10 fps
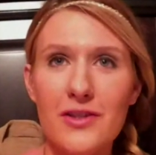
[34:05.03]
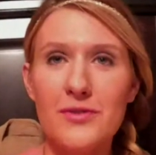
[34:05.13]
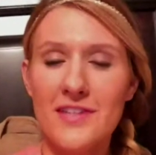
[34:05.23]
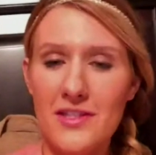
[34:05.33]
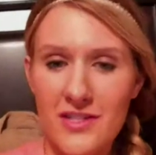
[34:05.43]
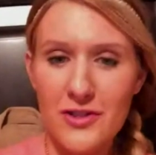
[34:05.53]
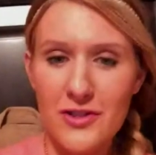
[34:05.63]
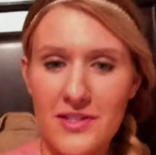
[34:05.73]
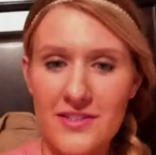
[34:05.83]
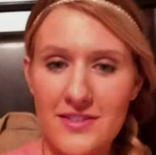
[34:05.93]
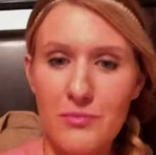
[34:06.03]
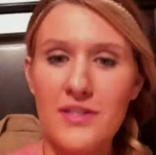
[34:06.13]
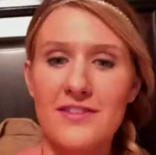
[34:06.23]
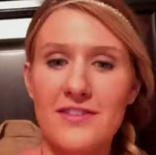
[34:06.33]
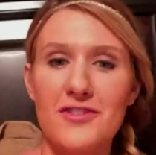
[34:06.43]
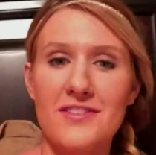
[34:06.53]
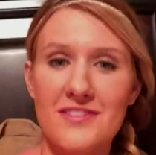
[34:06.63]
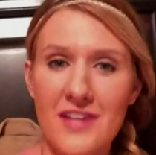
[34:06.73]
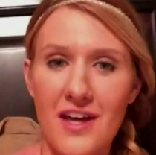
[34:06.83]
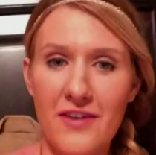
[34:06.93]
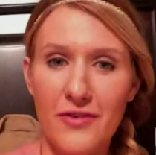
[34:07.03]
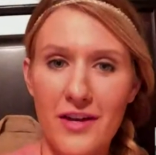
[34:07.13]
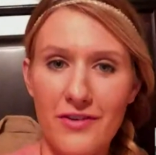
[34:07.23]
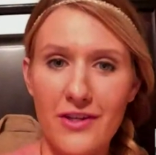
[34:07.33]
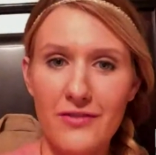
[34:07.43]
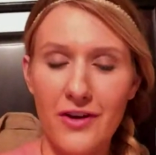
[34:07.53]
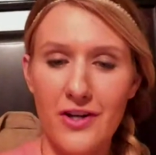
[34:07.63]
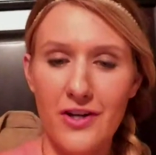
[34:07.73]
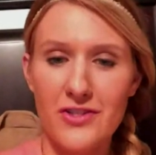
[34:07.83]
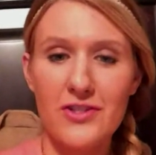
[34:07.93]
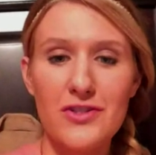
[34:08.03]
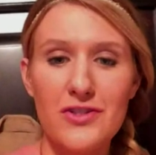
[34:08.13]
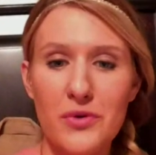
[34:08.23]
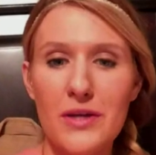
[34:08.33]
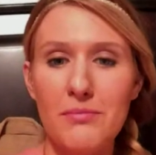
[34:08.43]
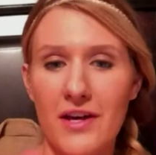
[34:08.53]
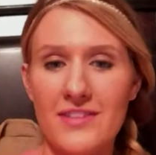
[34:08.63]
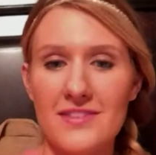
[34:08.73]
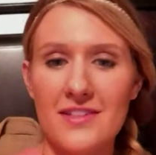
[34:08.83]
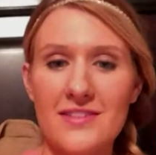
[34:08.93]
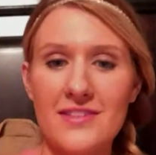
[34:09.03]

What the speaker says: said that you did some research and stuff whenever you first joined Plexus,